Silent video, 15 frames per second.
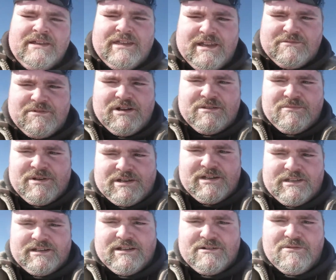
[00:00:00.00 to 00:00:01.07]
And while
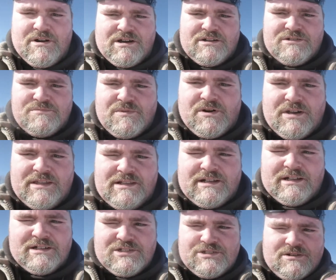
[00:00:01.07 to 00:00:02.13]
my uh, water's boiling,
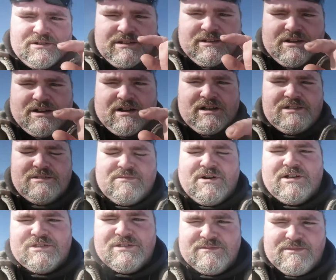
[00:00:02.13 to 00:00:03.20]
I'm going to show you an awesome,
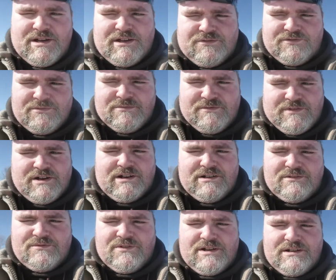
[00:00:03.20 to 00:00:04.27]
awesome knife from a very
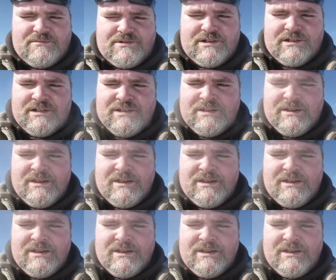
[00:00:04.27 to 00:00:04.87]
good friend of mine.